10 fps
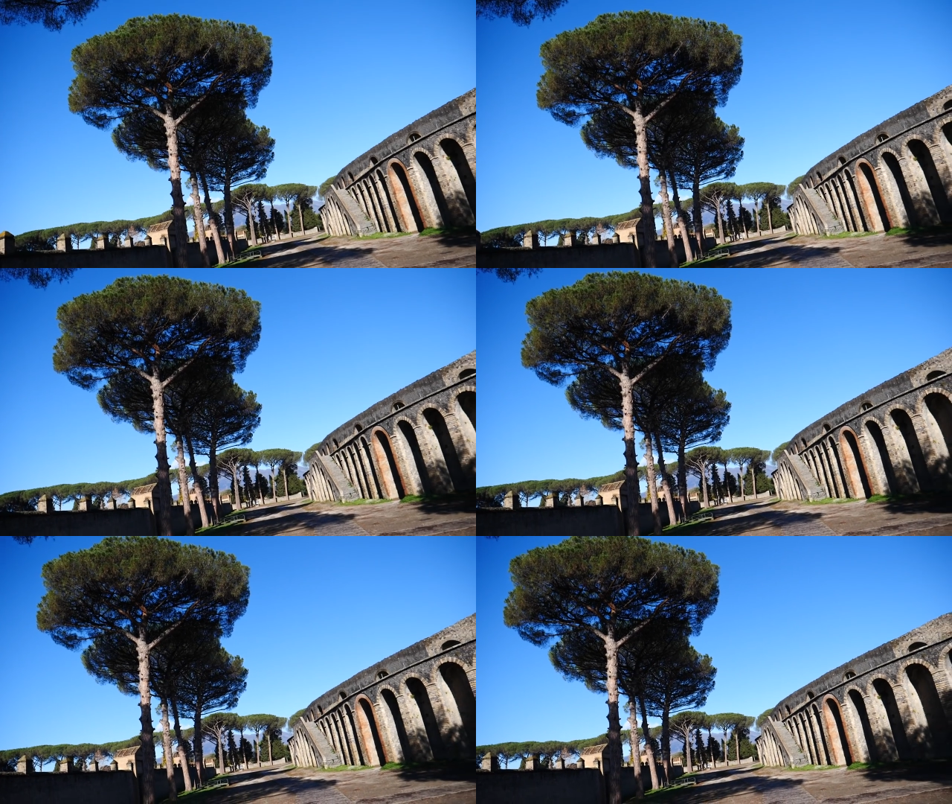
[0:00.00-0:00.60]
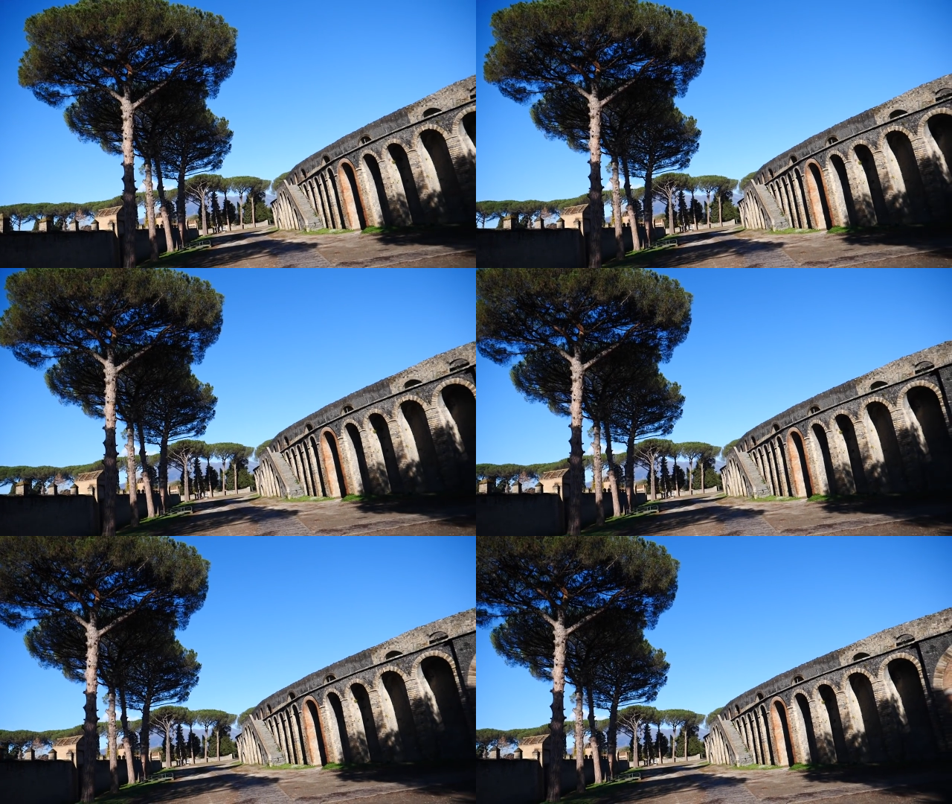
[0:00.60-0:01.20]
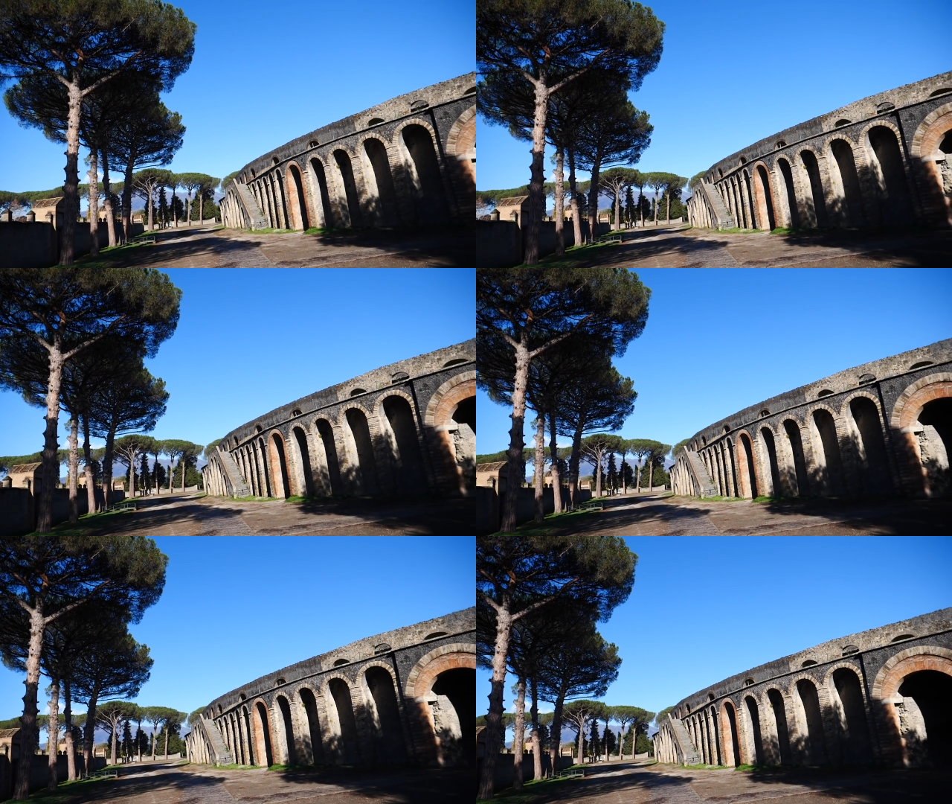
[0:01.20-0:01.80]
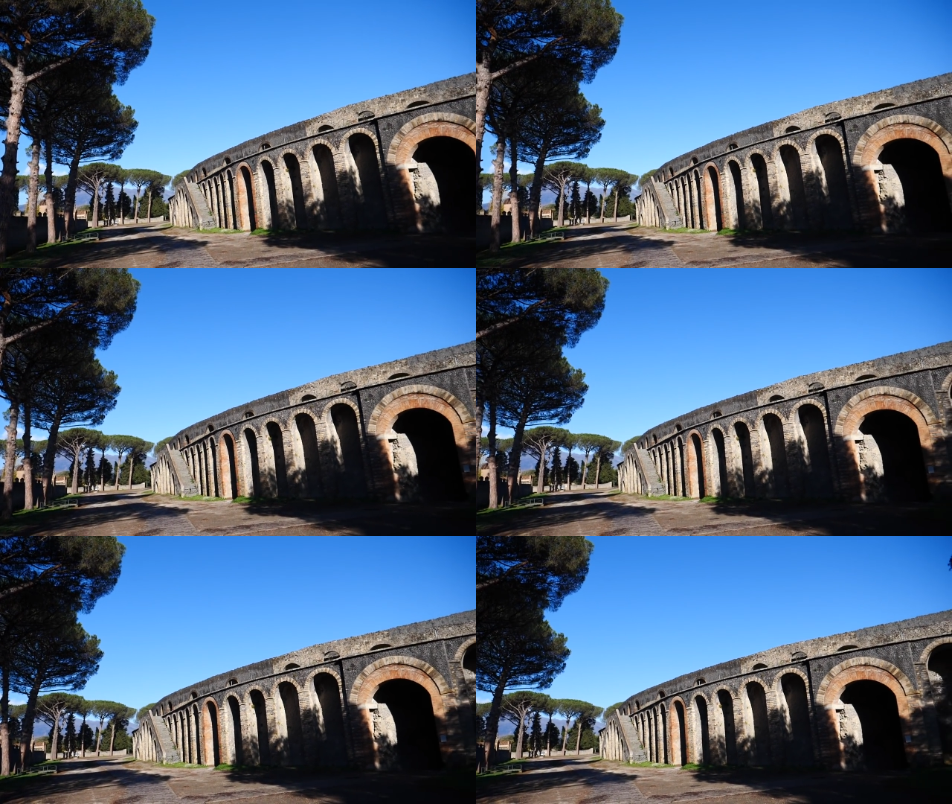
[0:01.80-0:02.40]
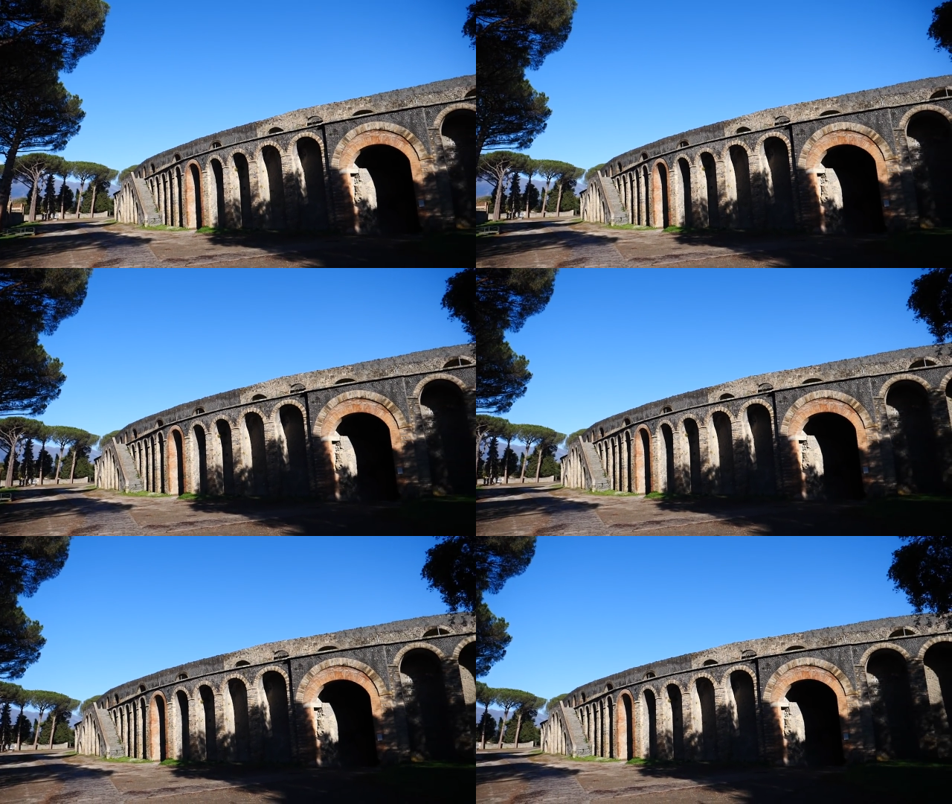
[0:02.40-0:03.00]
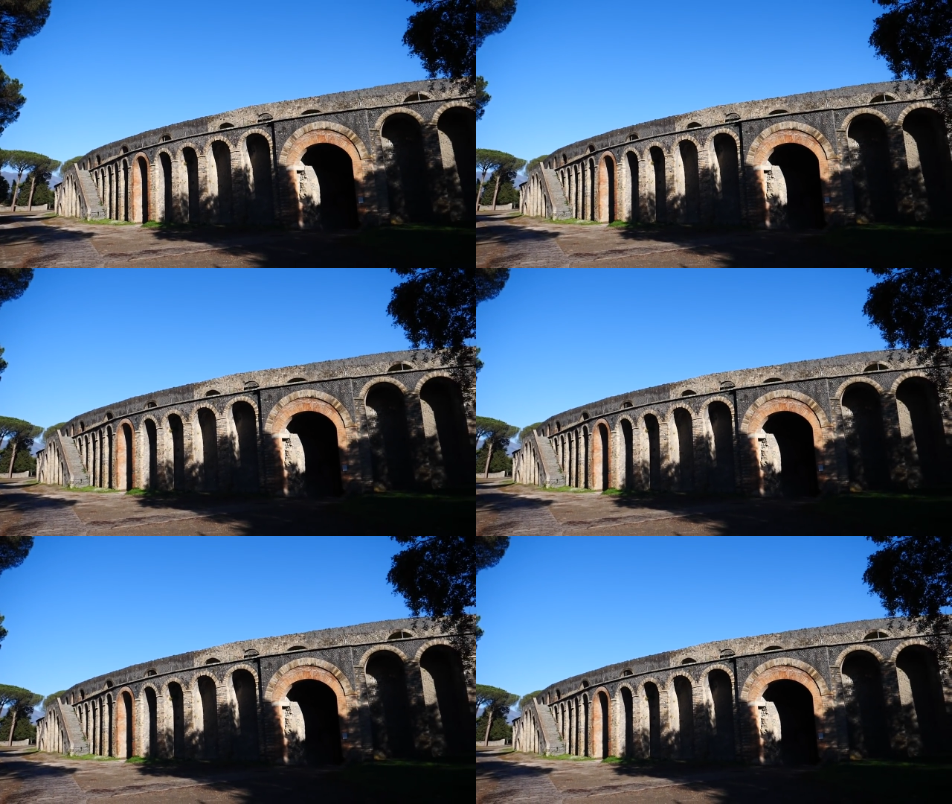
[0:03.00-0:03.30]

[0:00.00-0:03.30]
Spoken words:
No face is visible, so there are no lips to read.